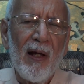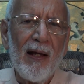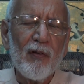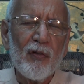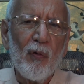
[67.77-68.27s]

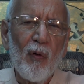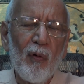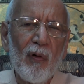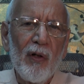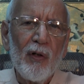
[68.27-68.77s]
And
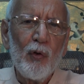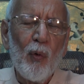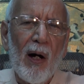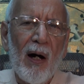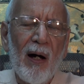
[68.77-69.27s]
so
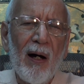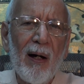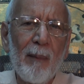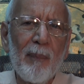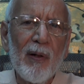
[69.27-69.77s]
you
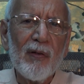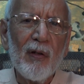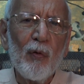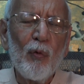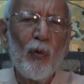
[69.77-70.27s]
are a
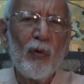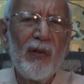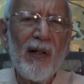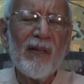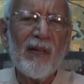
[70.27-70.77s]
person who
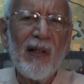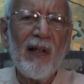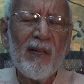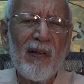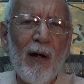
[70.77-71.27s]
does
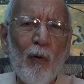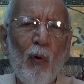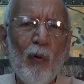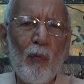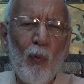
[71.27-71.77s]
things their
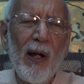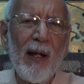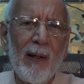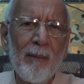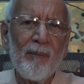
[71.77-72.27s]
own
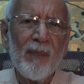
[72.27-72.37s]
way.